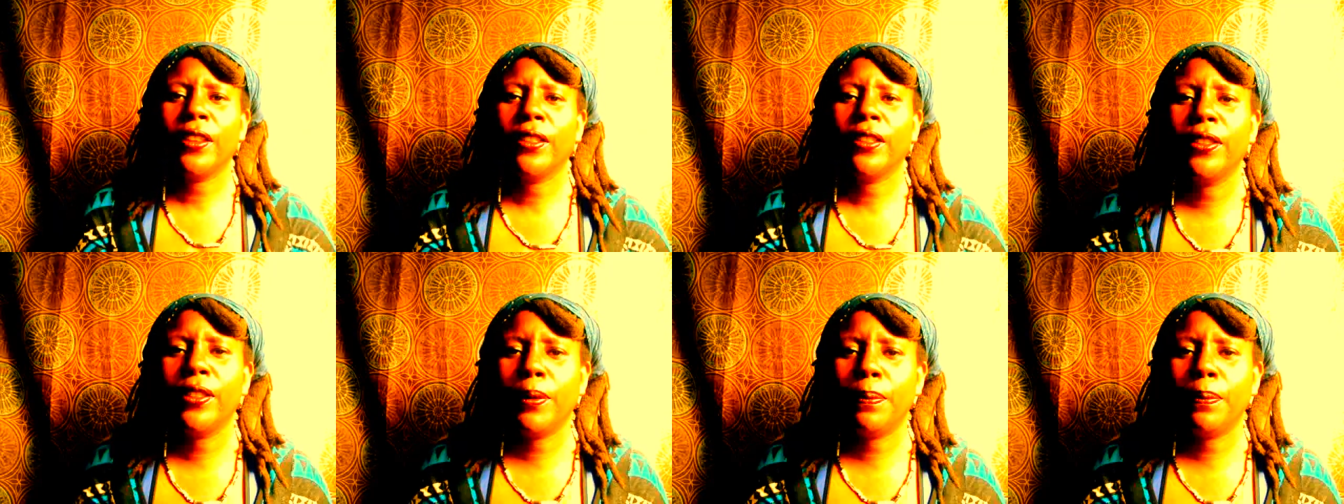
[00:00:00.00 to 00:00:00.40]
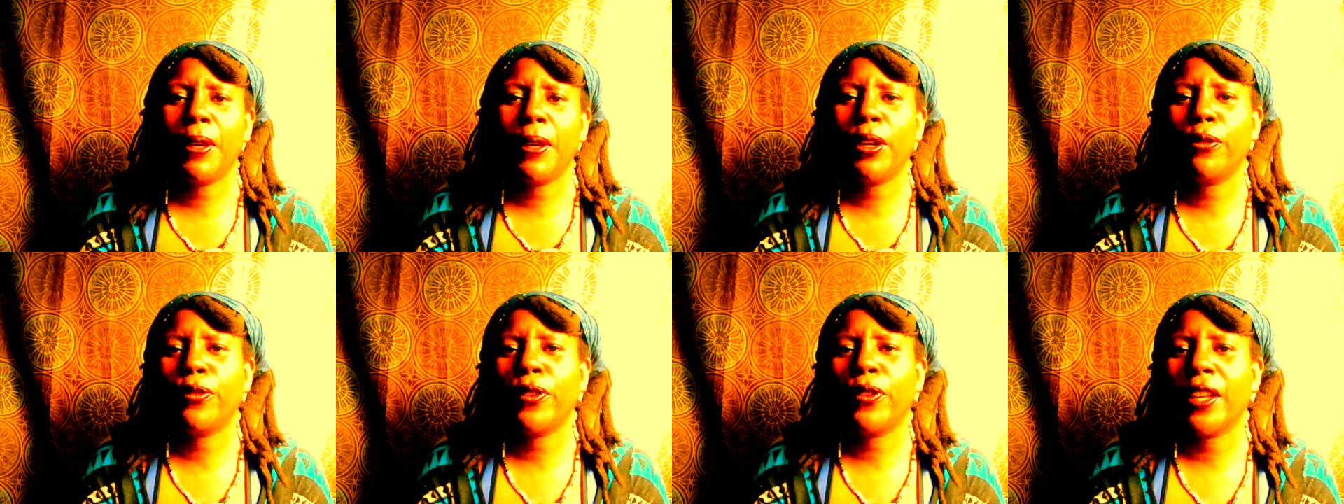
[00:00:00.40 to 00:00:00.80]
the
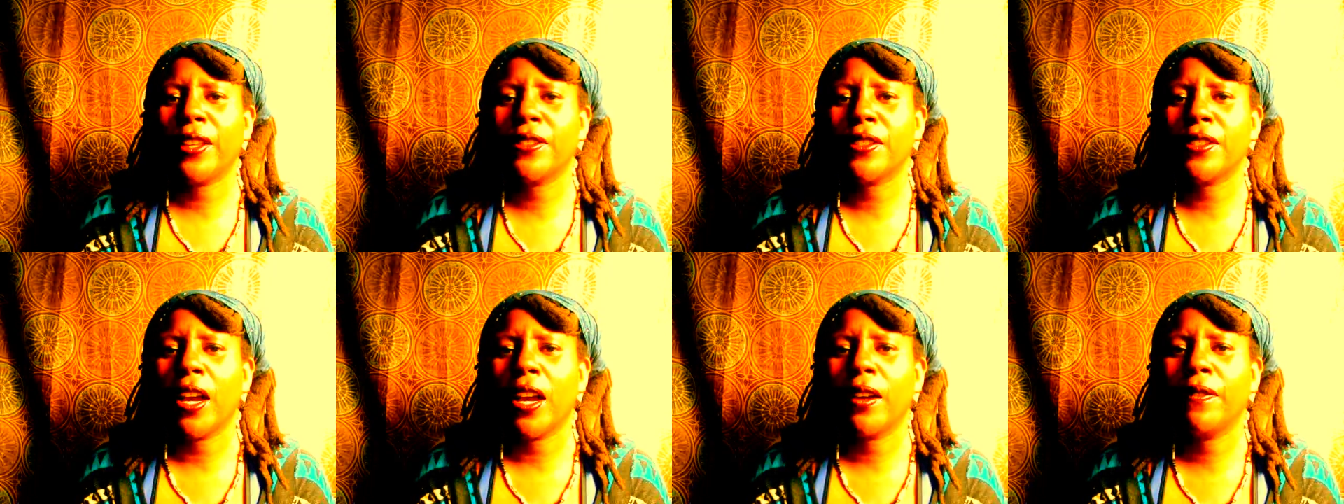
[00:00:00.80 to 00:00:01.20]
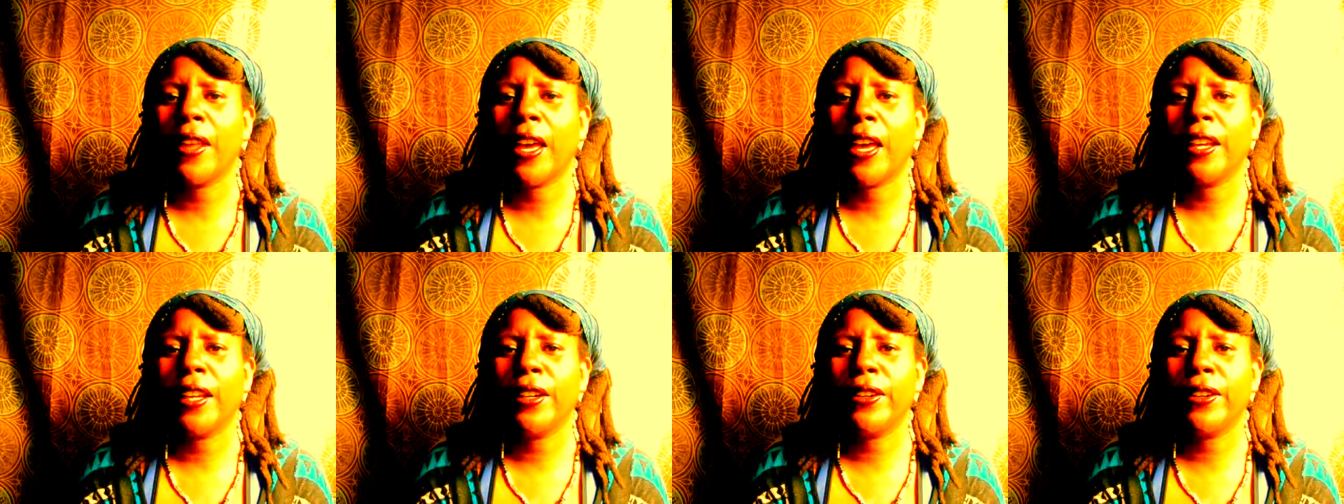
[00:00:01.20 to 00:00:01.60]
benefits of
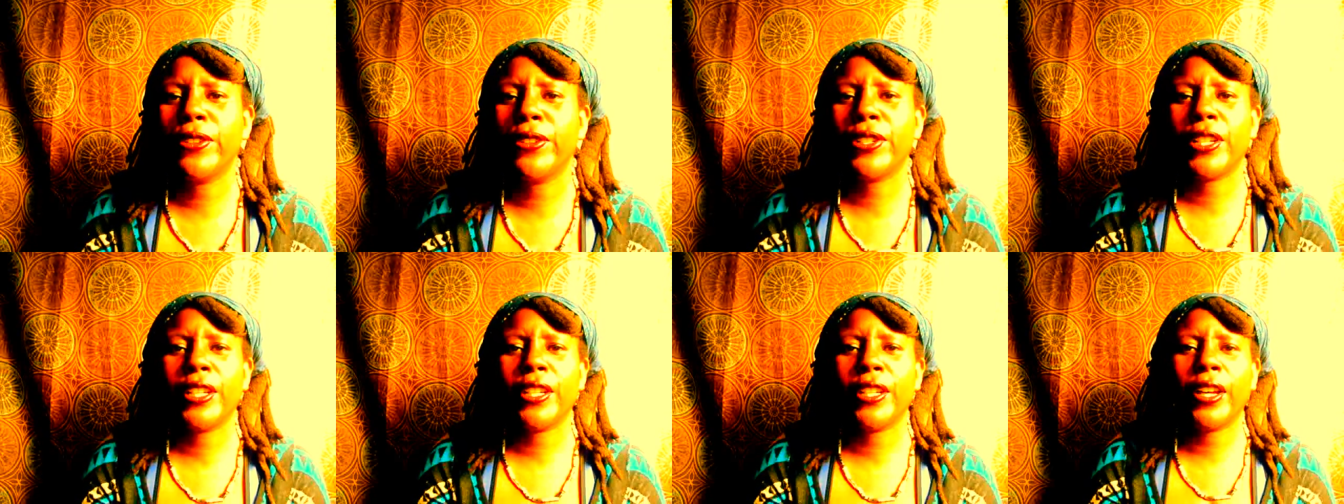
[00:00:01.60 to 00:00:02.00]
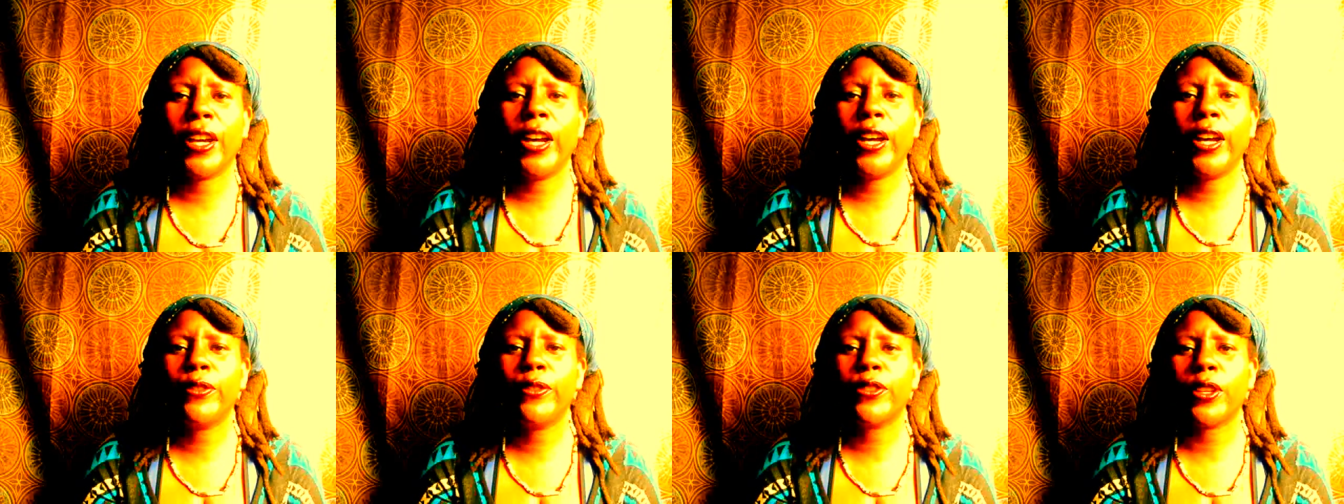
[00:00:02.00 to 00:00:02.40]
that energy
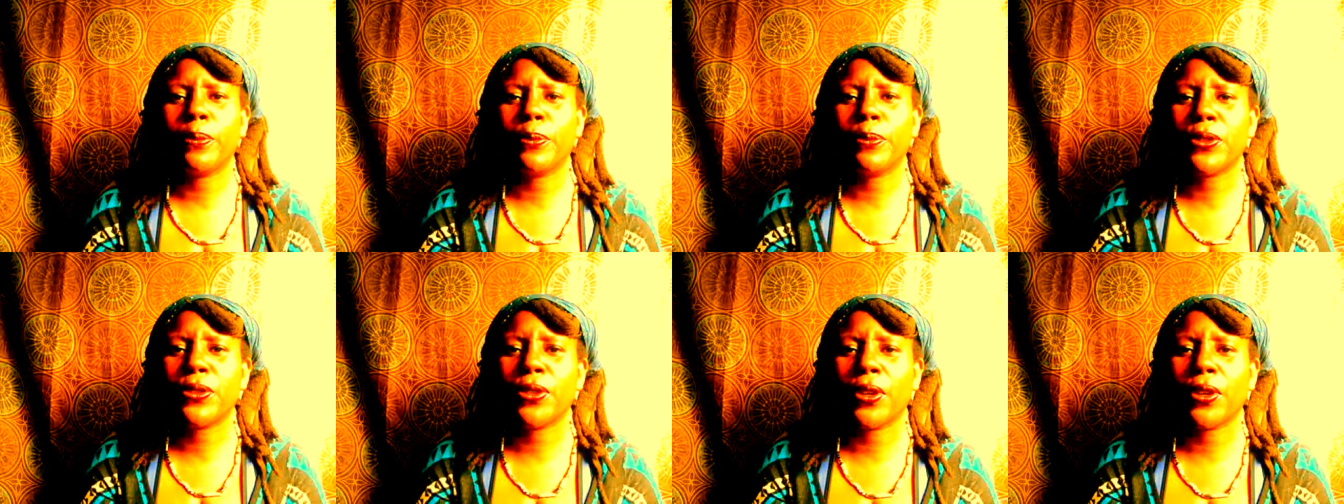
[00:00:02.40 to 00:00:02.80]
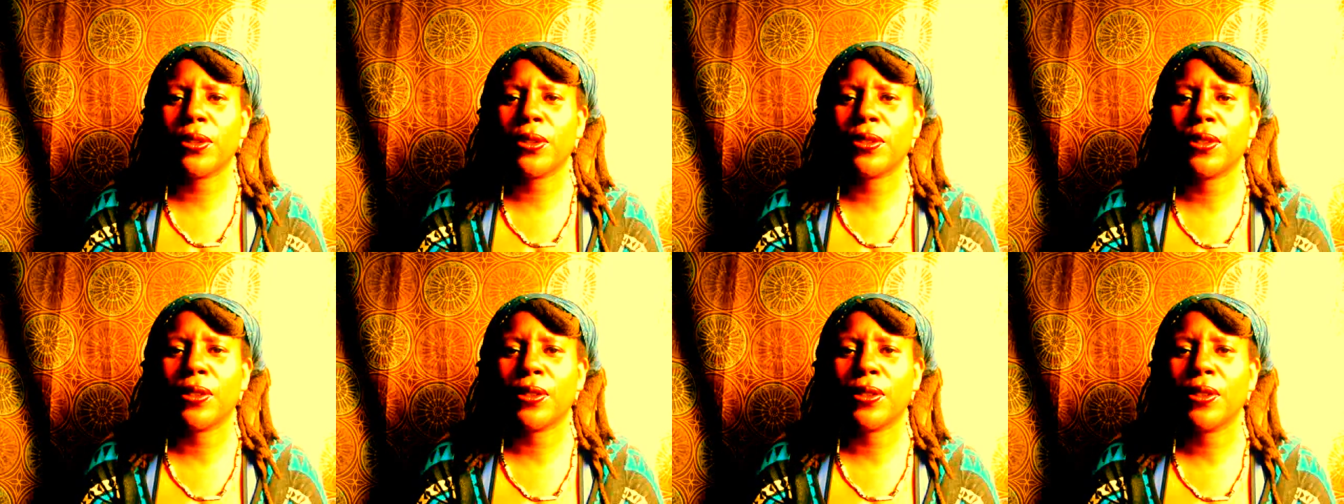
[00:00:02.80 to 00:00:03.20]
of summer
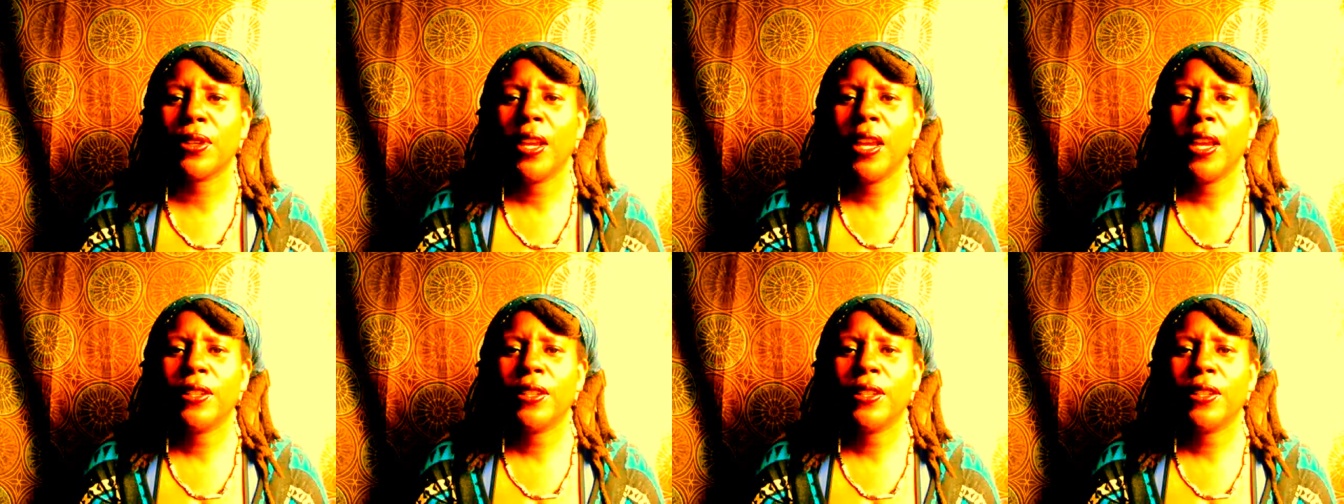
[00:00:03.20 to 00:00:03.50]
solstice